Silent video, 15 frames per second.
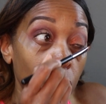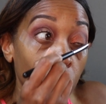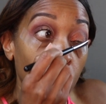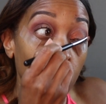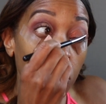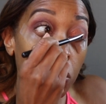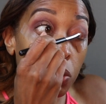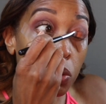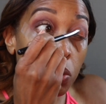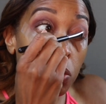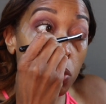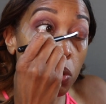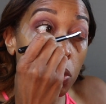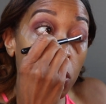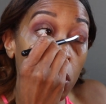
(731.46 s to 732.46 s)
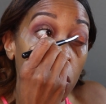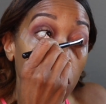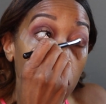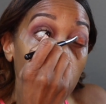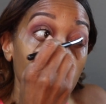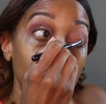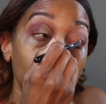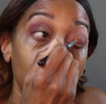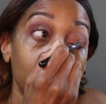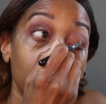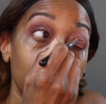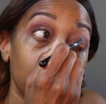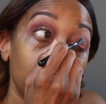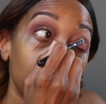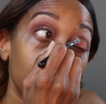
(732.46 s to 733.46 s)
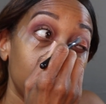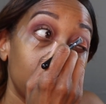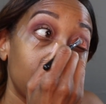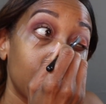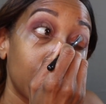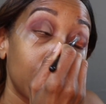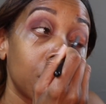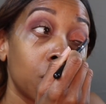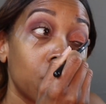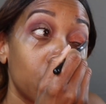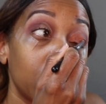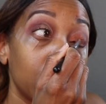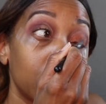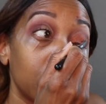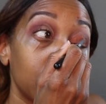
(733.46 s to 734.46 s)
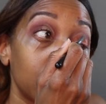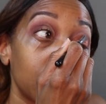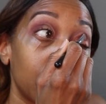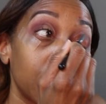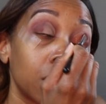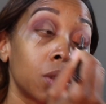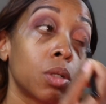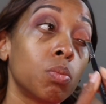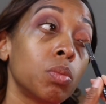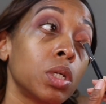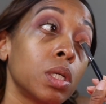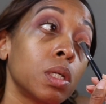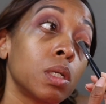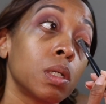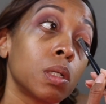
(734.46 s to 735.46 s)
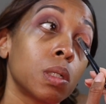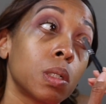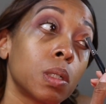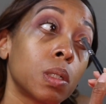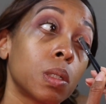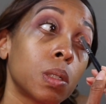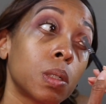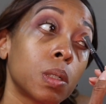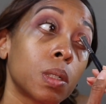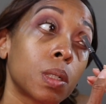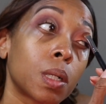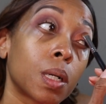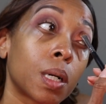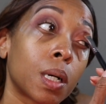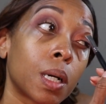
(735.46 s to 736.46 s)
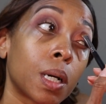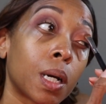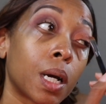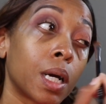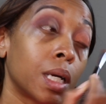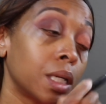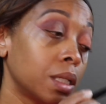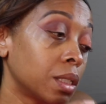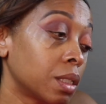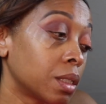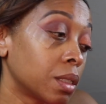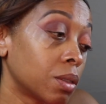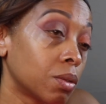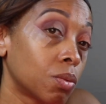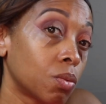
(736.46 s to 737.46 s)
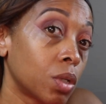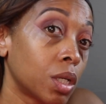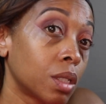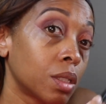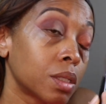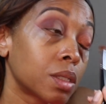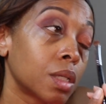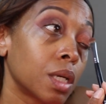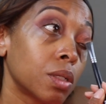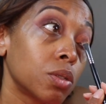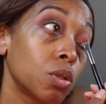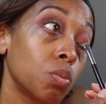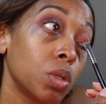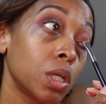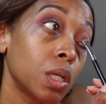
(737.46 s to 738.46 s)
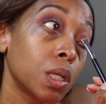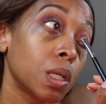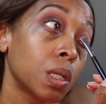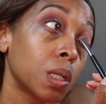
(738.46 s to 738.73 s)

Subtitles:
Rose gold is kind of what it looks like to me. Kind of what it looks like to me.